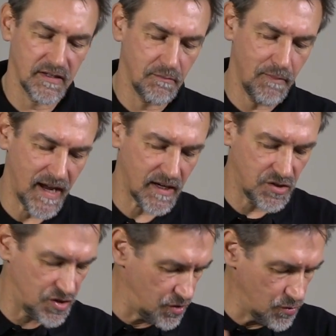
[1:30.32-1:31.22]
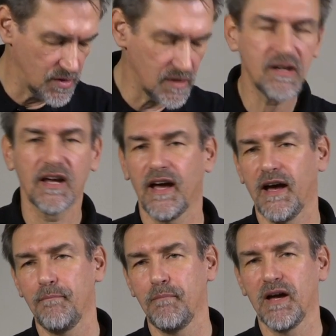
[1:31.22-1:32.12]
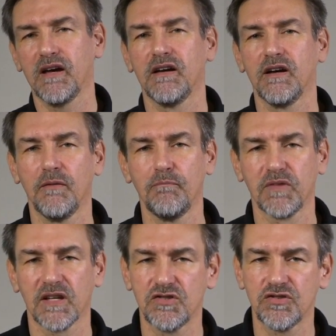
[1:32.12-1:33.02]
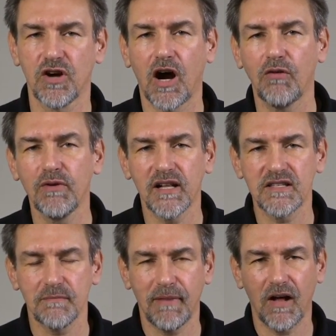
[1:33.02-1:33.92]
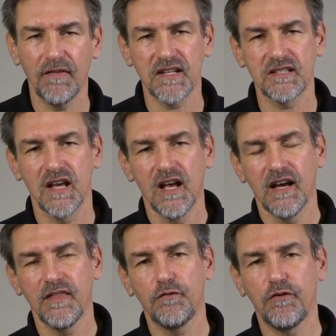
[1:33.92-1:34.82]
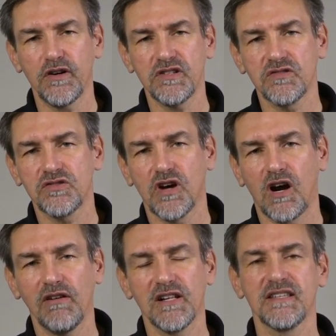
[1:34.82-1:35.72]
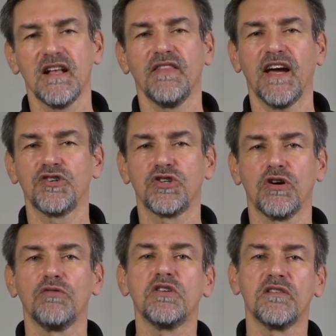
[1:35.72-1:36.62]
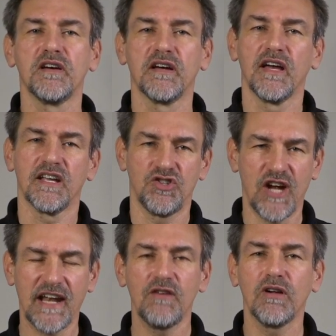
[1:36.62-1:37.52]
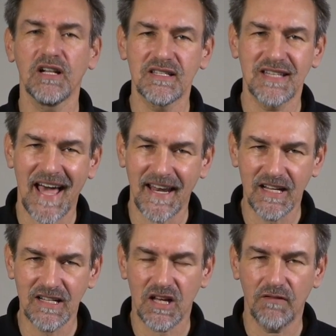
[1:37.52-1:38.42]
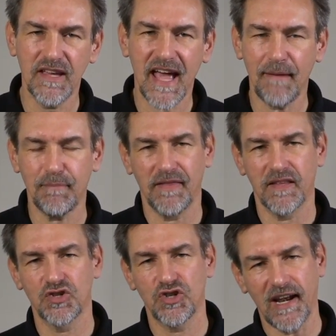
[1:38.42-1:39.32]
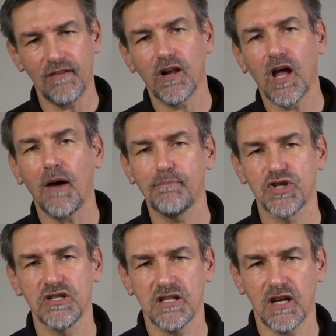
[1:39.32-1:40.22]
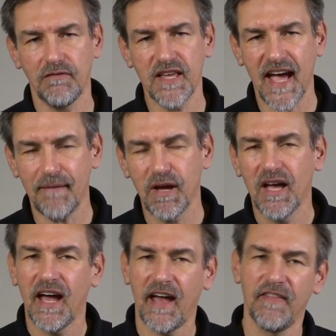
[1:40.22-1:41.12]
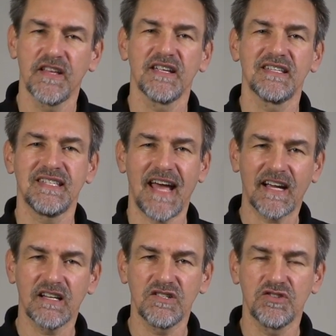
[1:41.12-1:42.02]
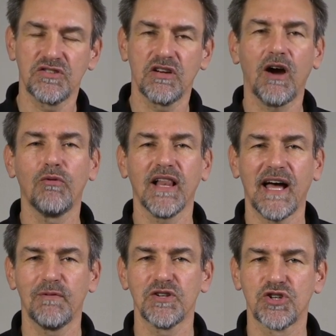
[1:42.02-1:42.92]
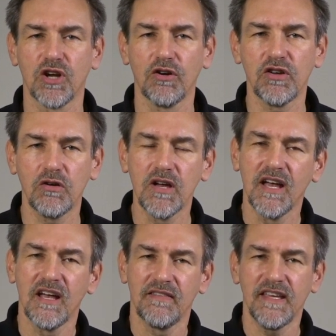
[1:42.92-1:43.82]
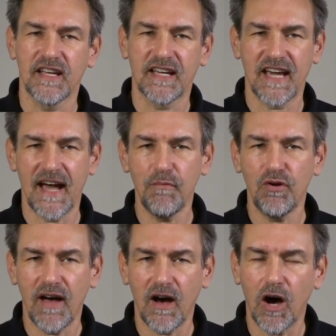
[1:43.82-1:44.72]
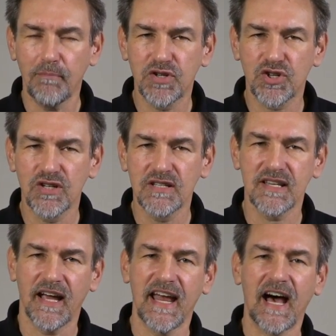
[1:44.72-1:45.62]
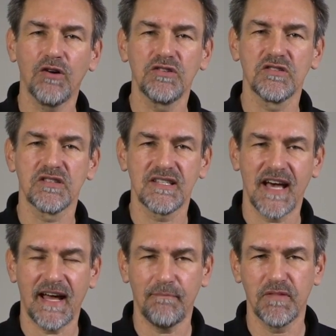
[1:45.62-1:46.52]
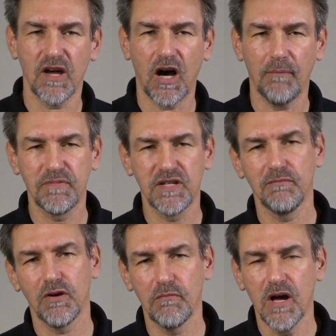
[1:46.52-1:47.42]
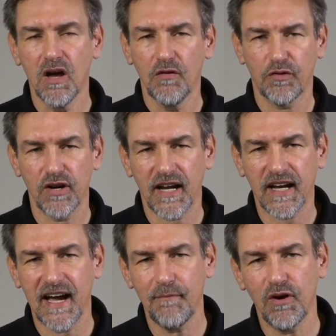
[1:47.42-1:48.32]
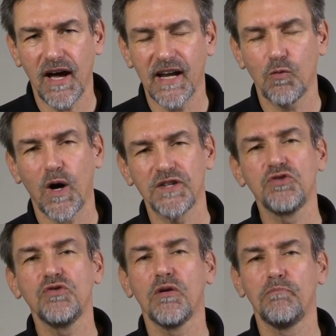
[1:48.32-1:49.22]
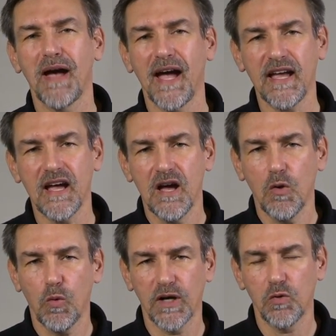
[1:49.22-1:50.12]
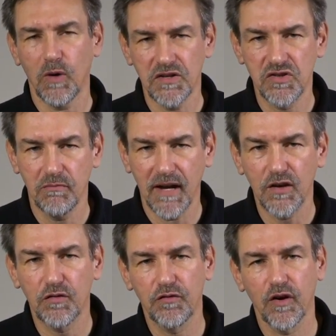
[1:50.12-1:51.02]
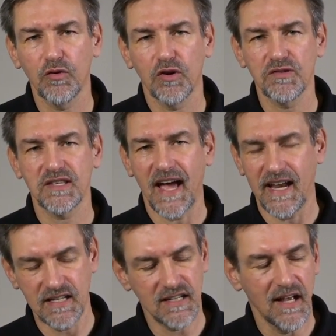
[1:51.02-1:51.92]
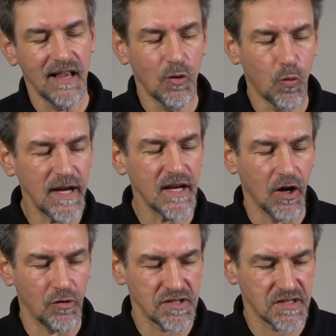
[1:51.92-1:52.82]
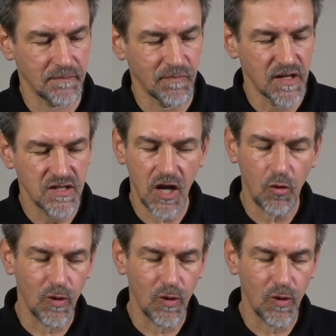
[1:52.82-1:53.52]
make two tutorials about this. In the first tutorials I show you the general settings of the app and the general options of the app, and in the second tutorial I will show you the camera options and how to set up the optimum for your camera and what to obey when you want to make photos and videos. So